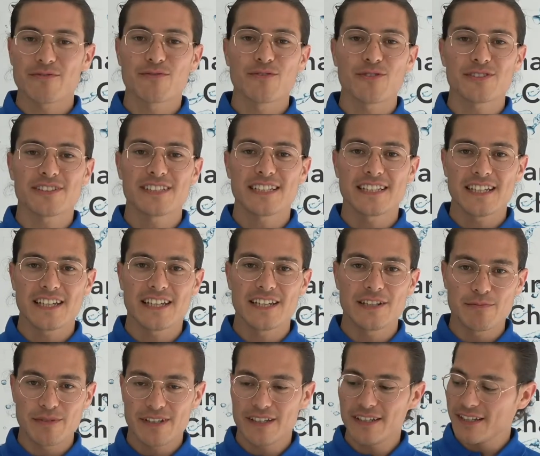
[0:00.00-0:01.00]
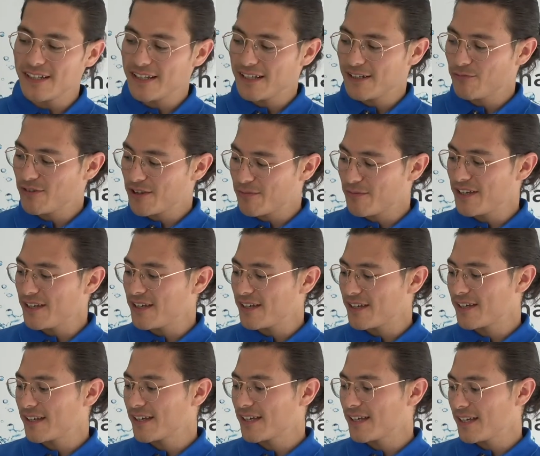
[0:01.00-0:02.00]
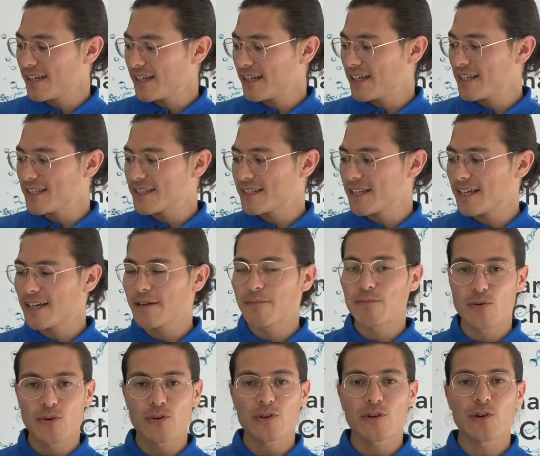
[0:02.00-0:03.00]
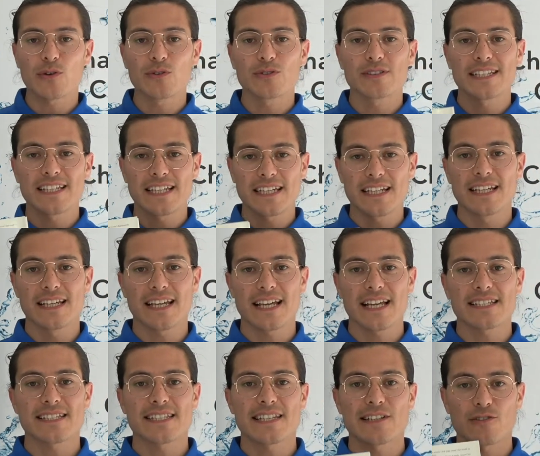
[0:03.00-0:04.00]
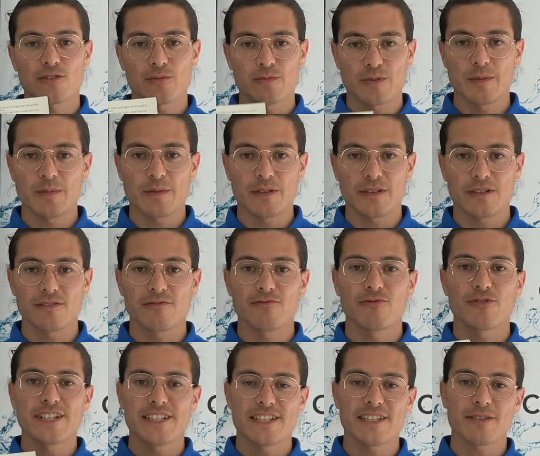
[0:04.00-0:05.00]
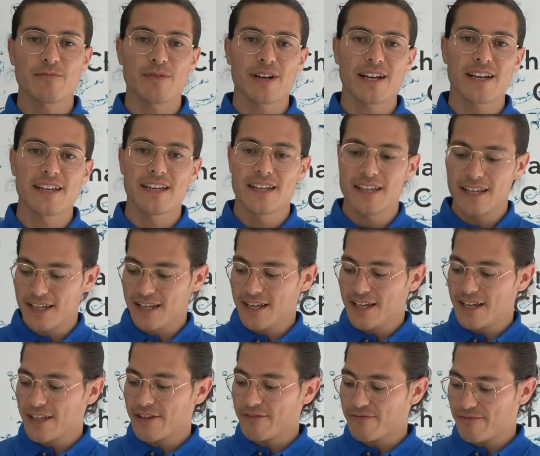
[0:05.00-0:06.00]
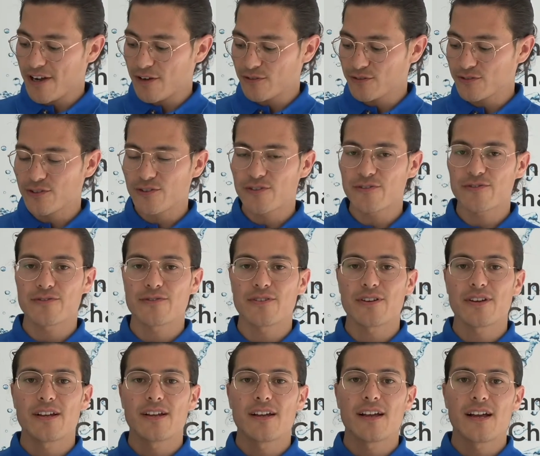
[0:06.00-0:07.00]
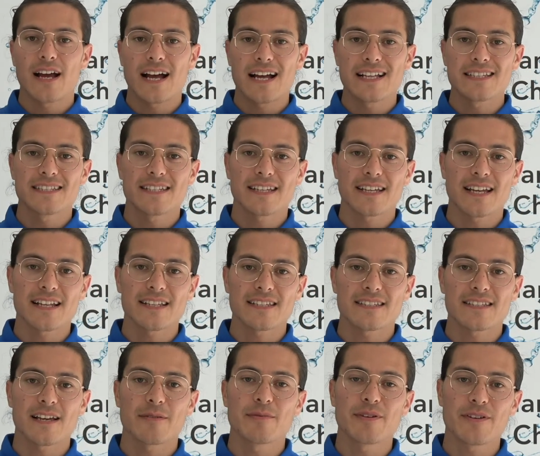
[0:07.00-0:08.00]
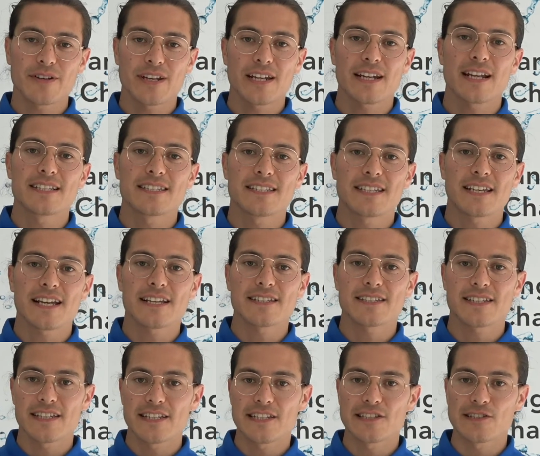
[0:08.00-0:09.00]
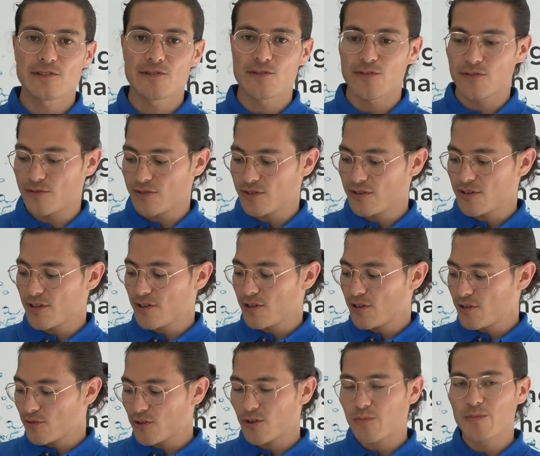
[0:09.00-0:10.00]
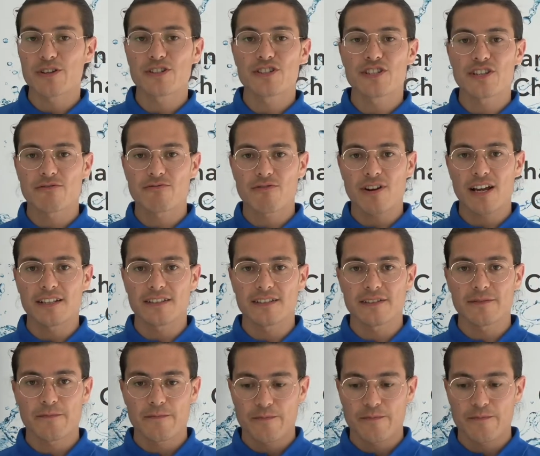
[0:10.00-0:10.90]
I've got here with me is the book called Killing Cancer Not People, written by the founder of American Anti-Cancer Institute, Robert G. Wright.